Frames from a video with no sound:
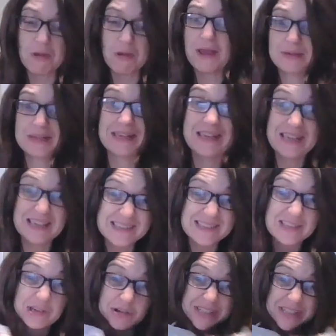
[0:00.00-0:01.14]
Might be
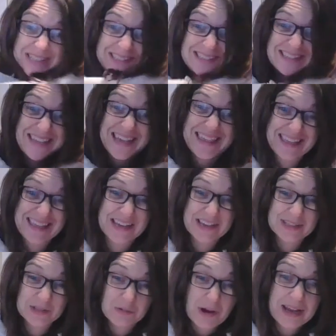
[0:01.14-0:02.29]
easier to see
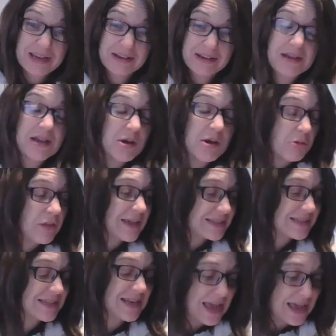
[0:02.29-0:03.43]
things, right? Well,
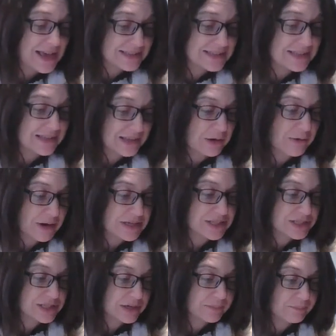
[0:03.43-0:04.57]
that's an excellent
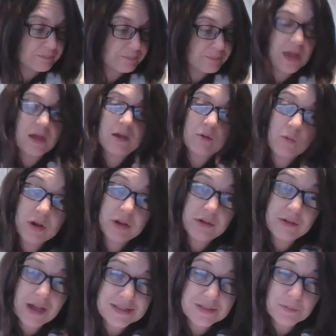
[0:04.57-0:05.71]
question. Were
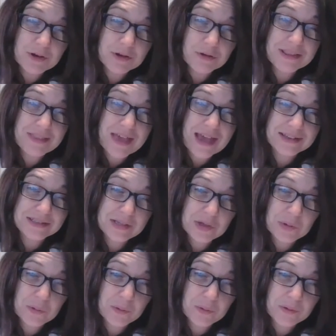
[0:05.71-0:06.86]
you guys wondering that
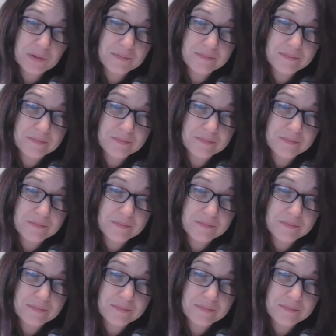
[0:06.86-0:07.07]
too?